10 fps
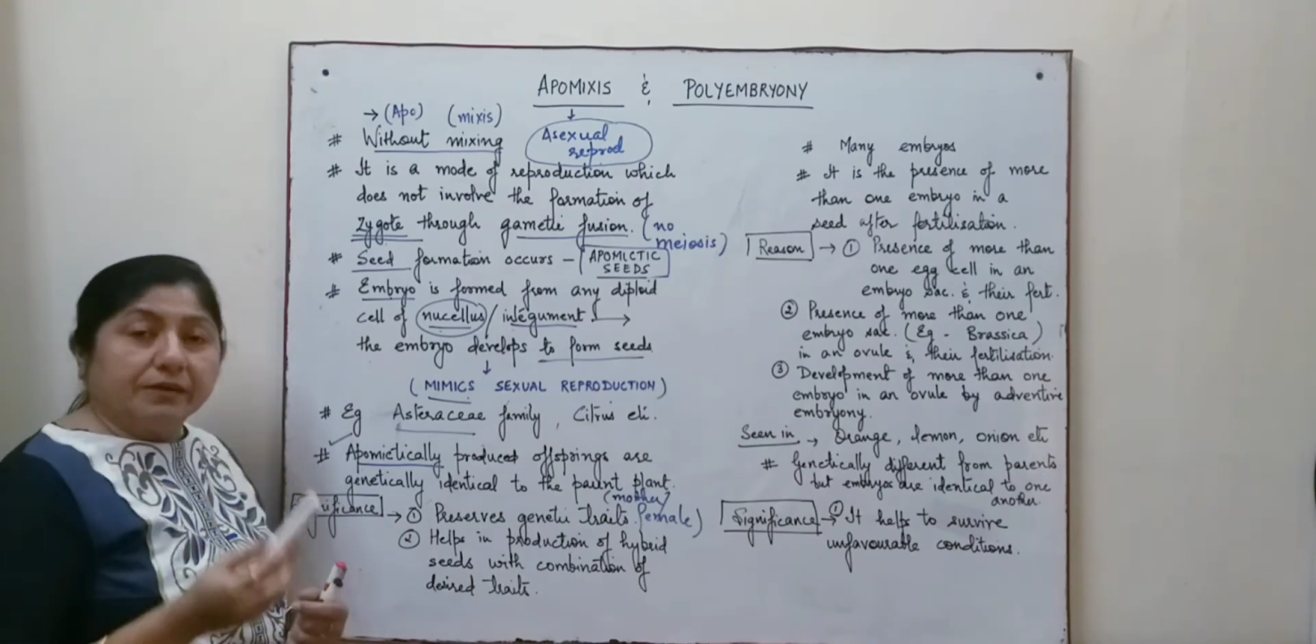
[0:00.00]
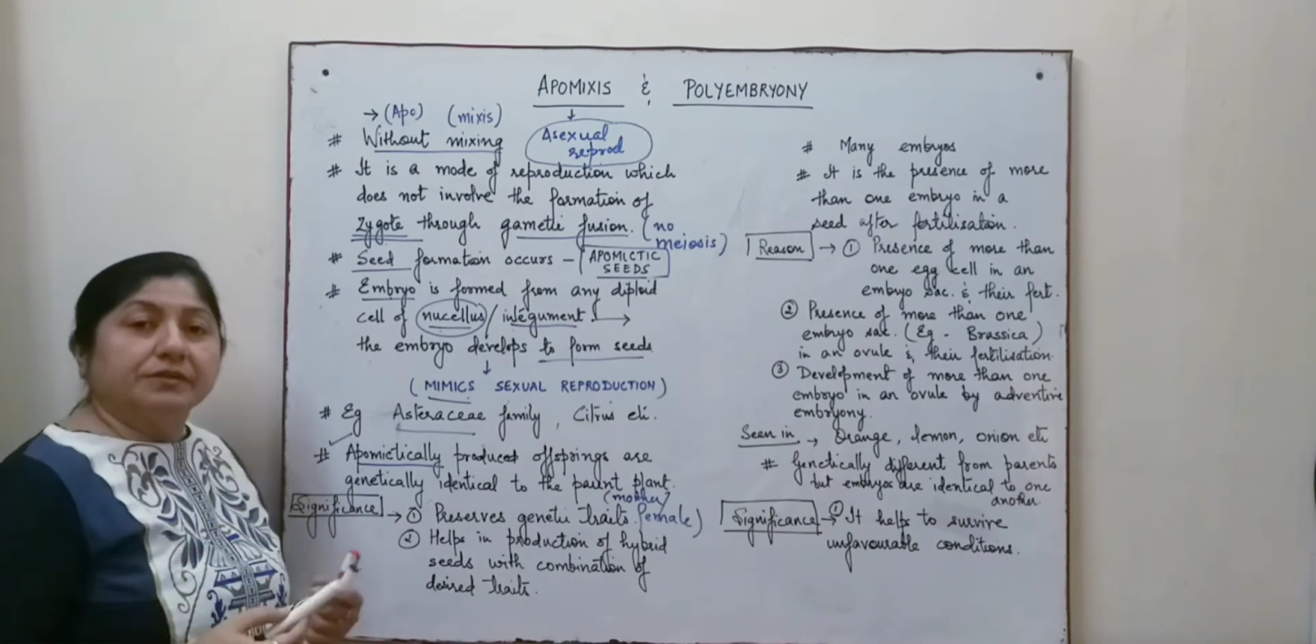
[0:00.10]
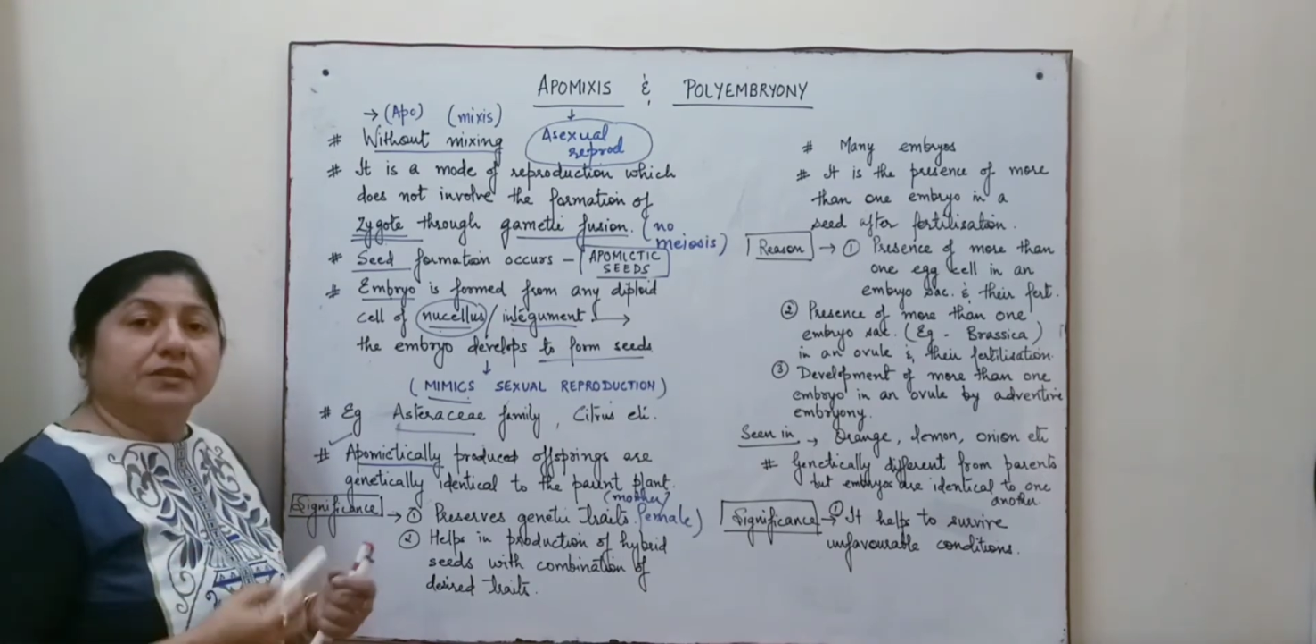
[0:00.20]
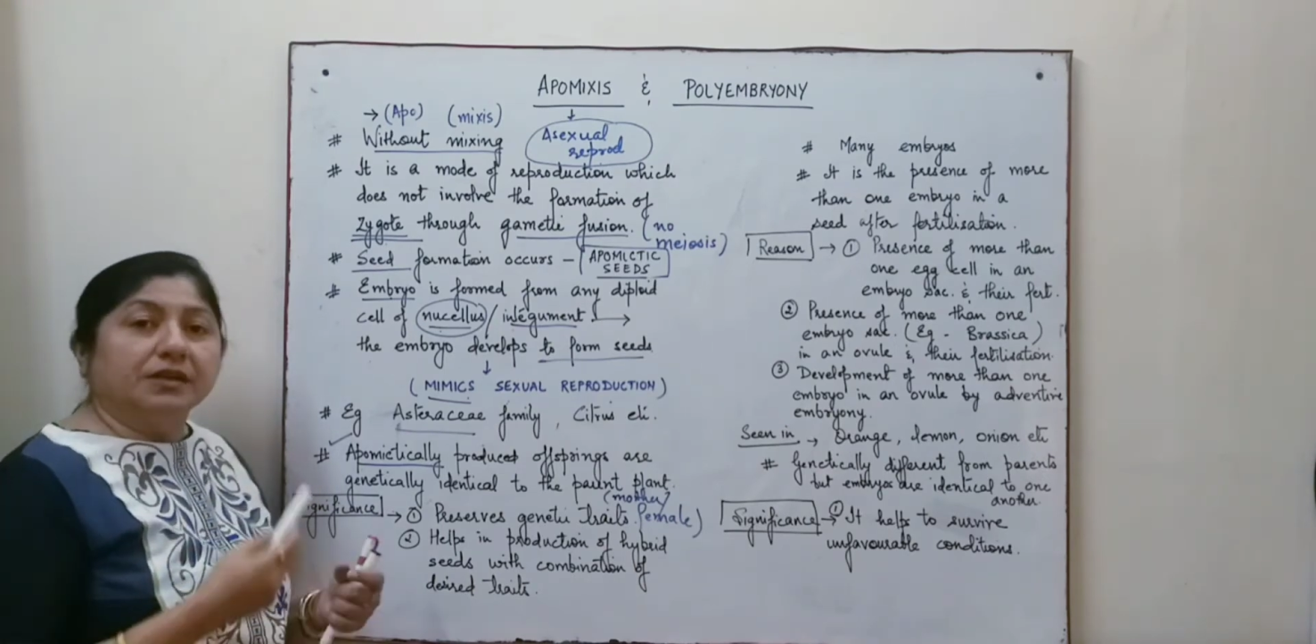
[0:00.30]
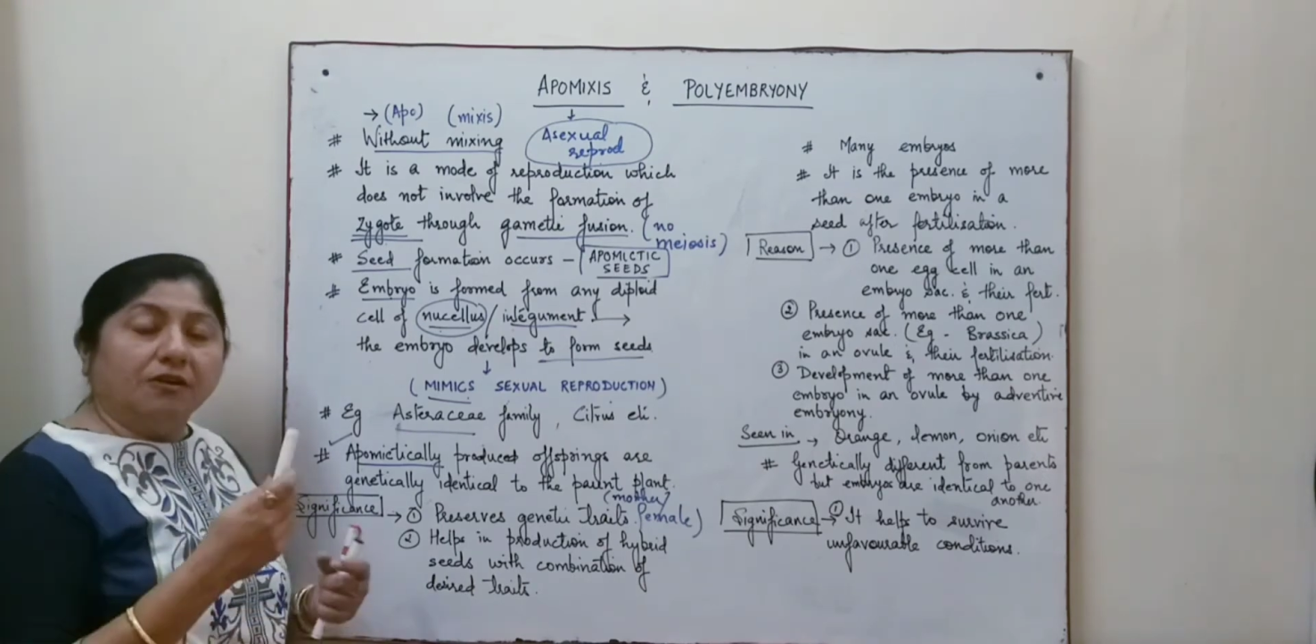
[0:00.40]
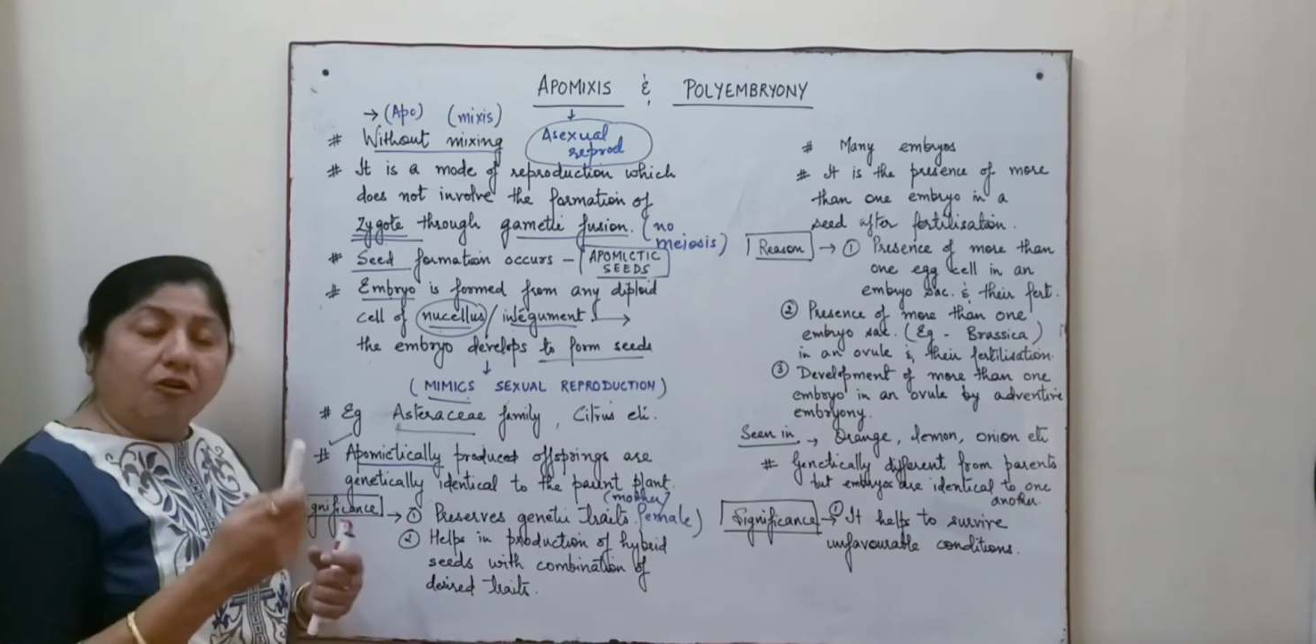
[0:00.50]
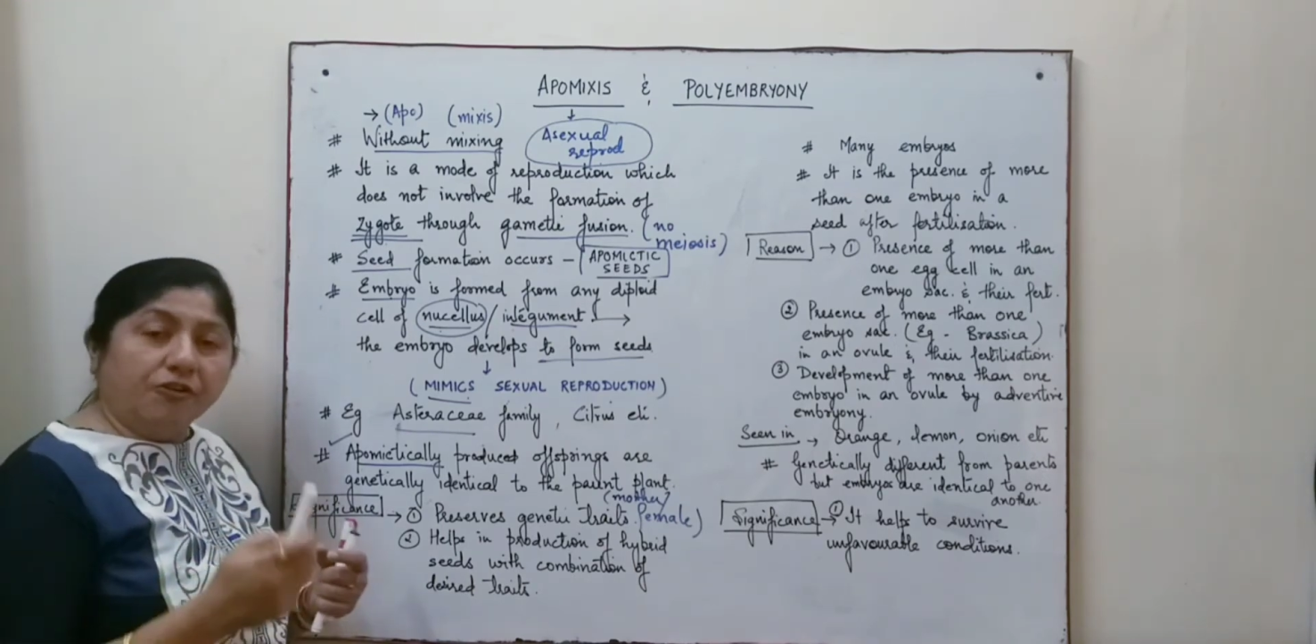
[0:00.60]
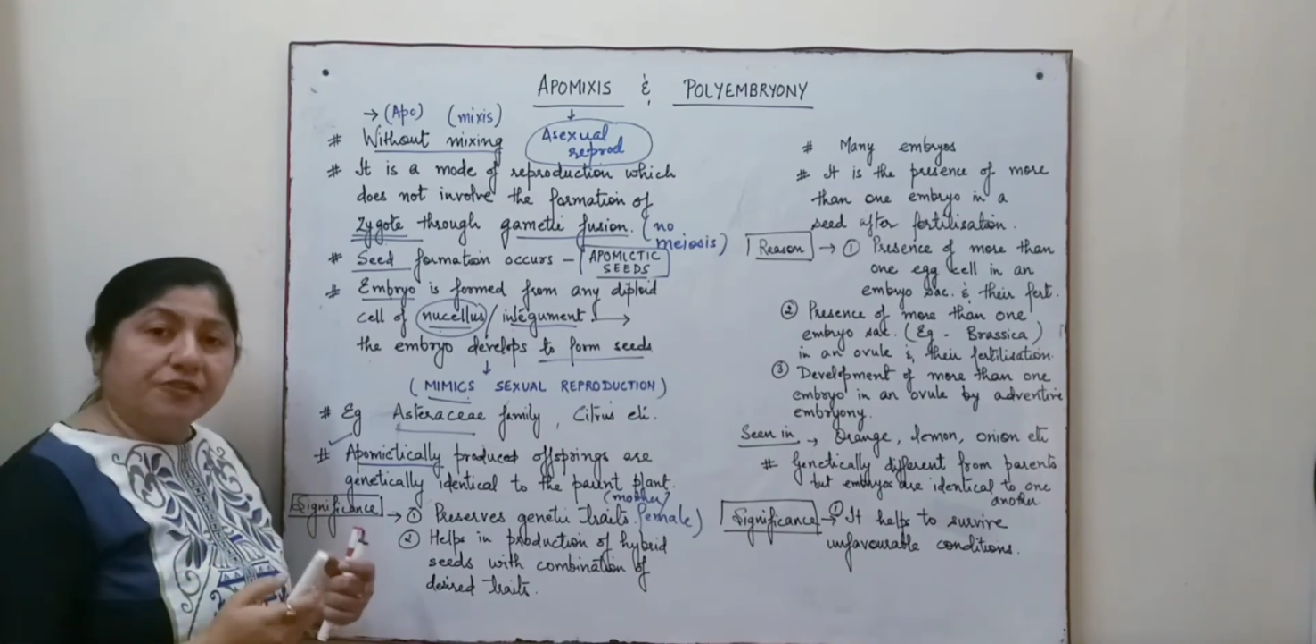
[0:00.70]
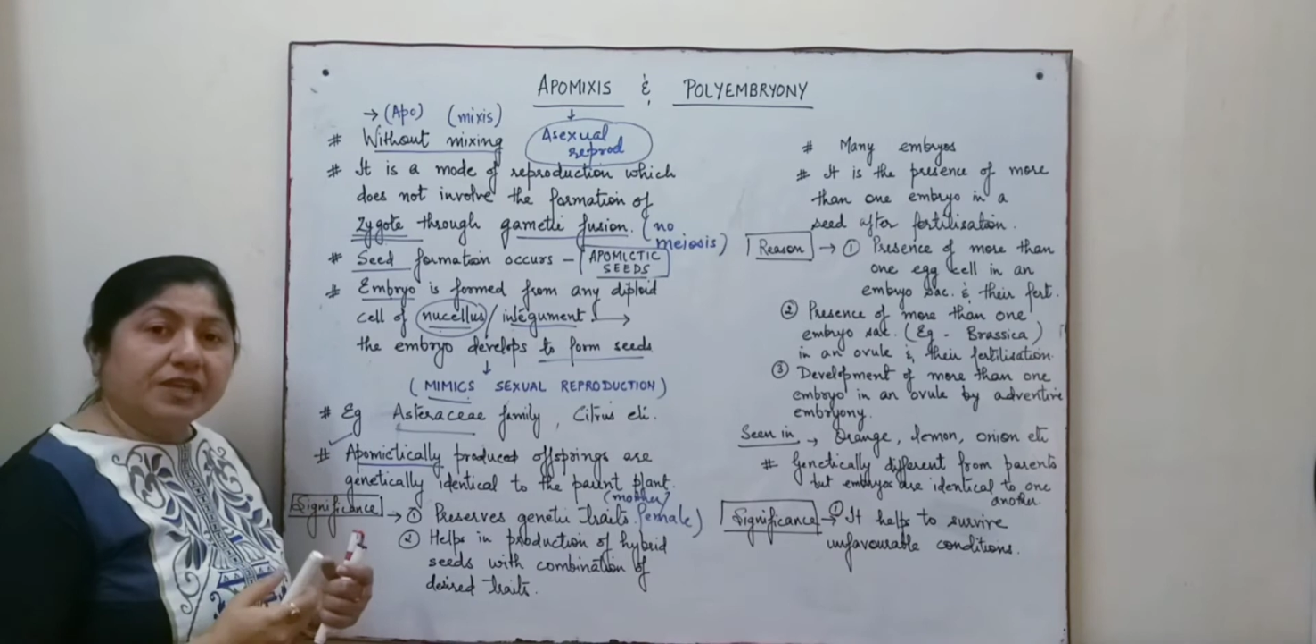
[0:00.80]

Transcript: the or we